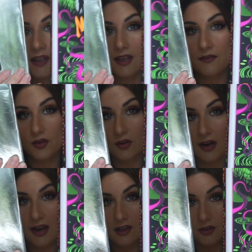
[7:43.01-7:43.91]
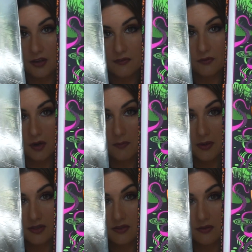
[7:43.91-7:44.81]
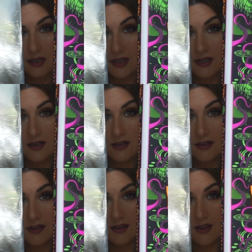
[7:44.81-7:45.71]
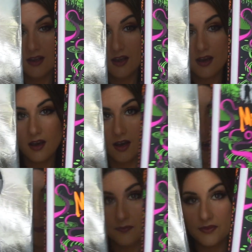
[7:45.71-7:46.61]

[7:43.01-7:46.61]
if you're looking for a book to read. Um,